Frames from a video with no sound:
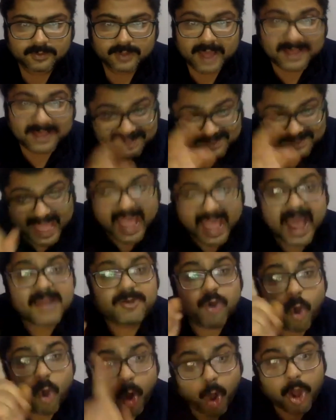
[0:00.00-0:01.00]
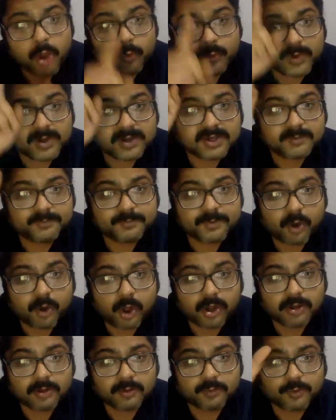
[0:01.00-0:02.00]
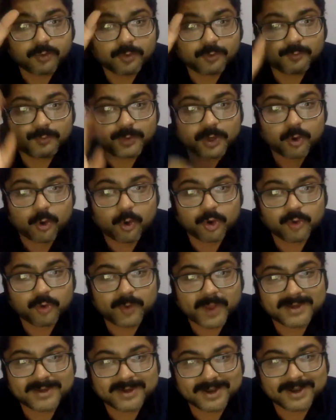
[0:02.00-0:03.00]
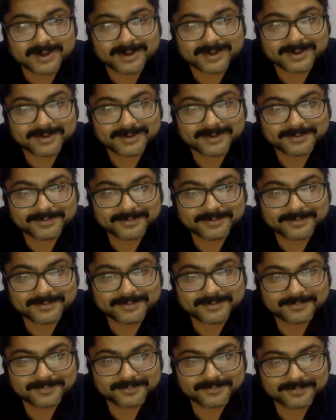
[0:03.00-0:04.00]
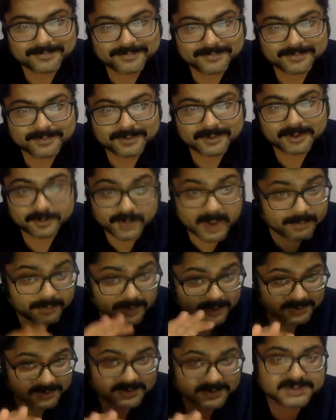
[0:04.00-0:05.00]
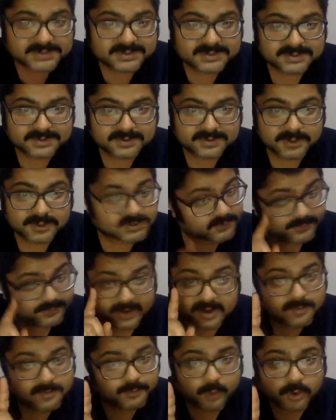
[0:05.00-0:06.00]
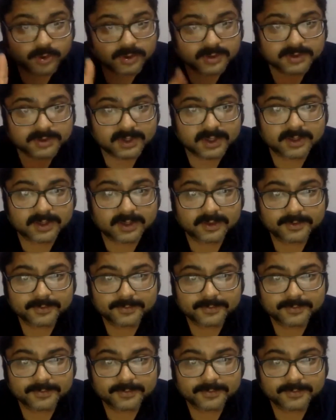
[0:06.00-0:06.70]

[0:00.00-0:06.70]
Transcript: And that all will, all will owned by Delhi. Remember this. It's a very important thing.